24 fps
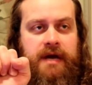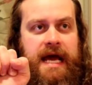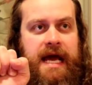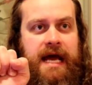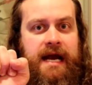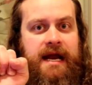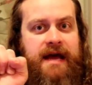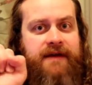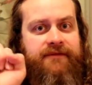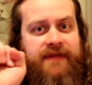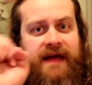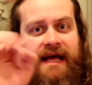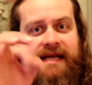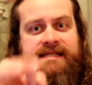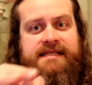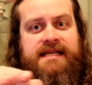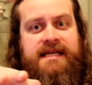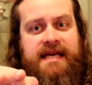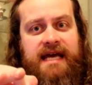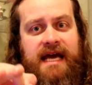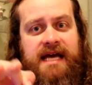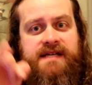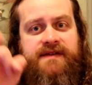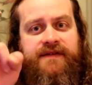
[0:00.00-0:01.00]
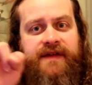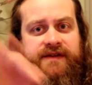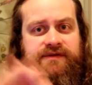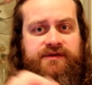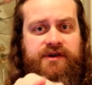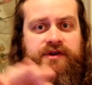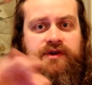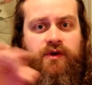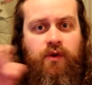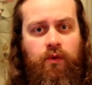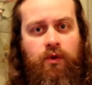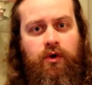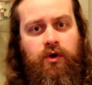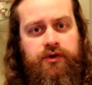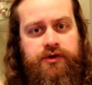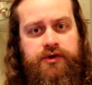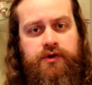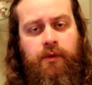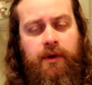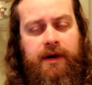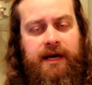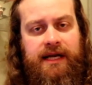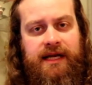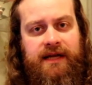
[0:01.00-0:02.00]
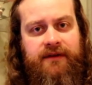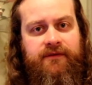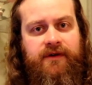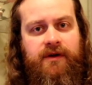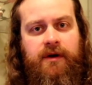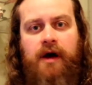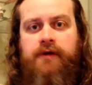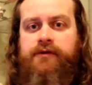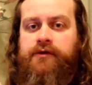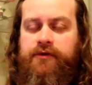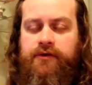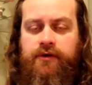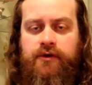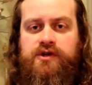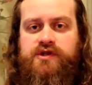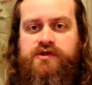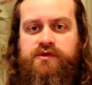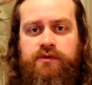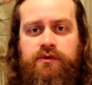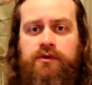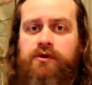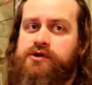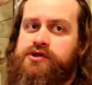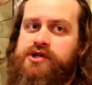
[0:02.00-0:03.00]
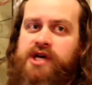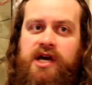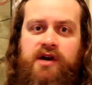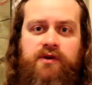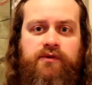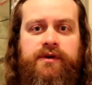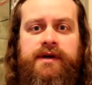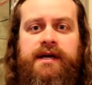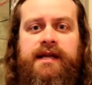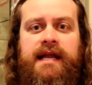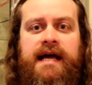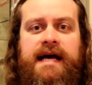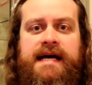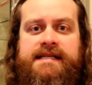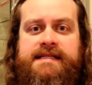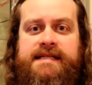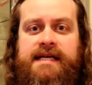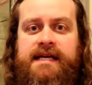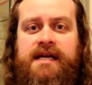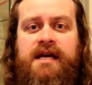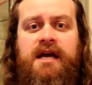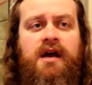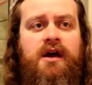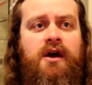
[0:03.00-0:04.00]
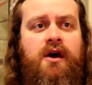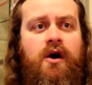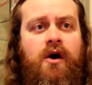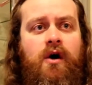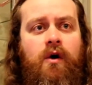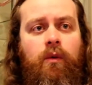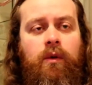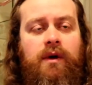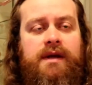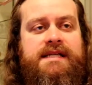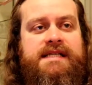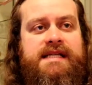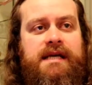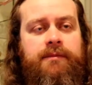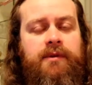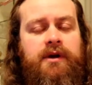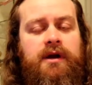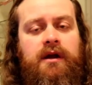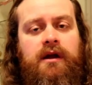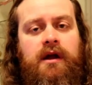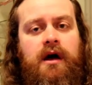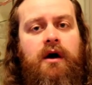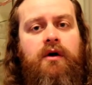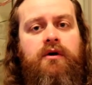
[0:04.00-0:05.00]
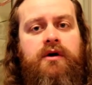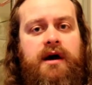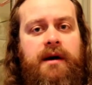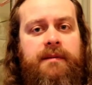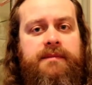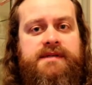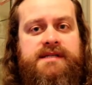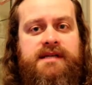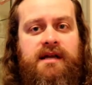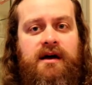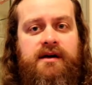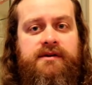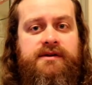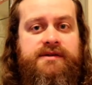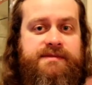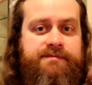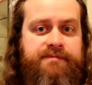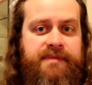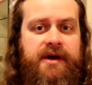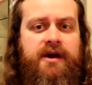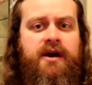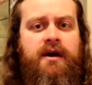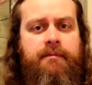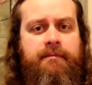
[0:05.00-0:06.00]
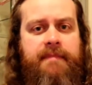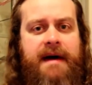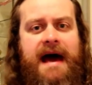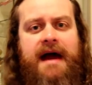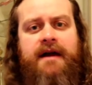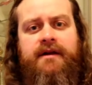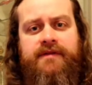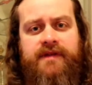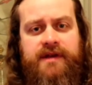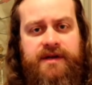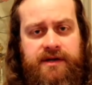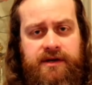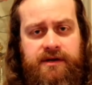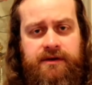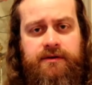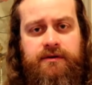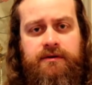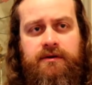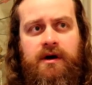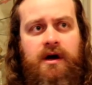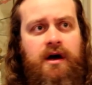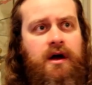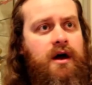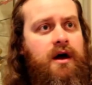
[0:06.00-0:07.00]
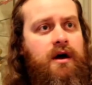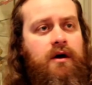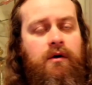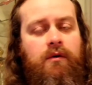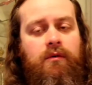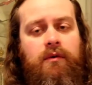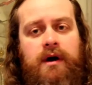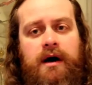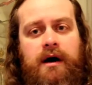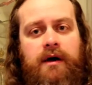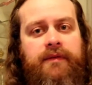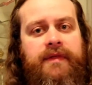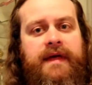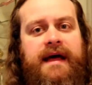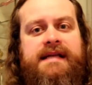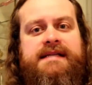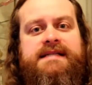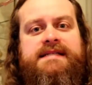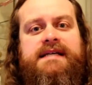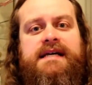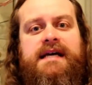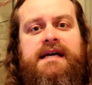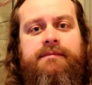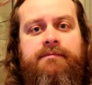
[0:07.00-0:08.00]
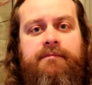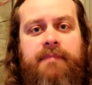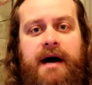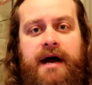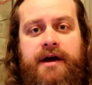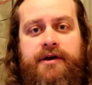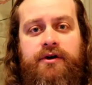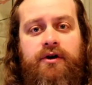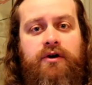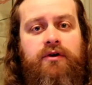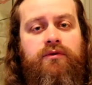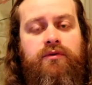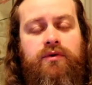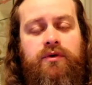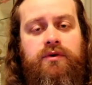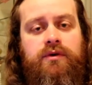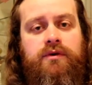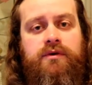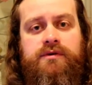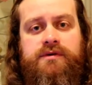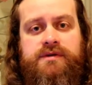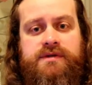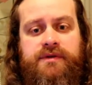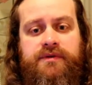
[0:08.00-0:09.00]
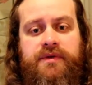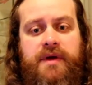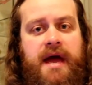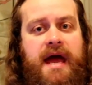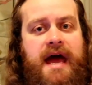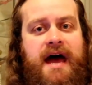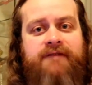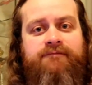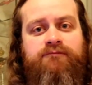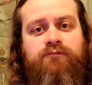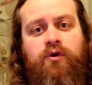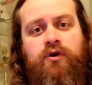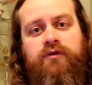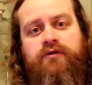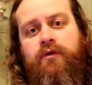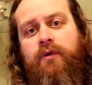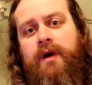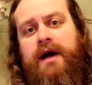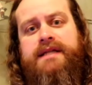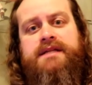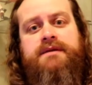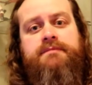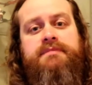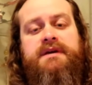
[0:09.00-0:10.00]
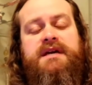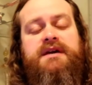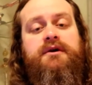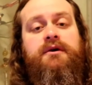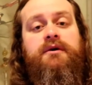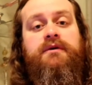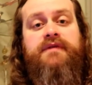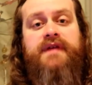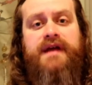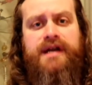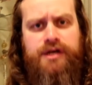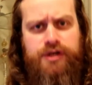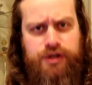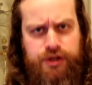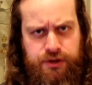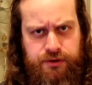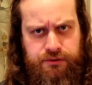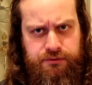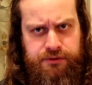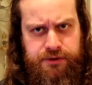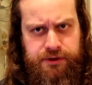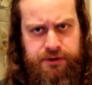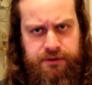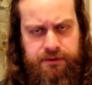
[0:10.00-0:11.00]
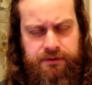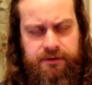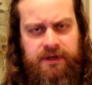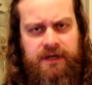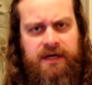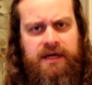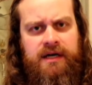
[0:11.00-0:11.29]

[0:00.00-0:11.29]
And if that's the case, if that's really the world you want to live in under those rules, you got to realize that when someone comes along who's bigger and badder than you, well, that's it. By your rules, they have more of a right to be here than you do.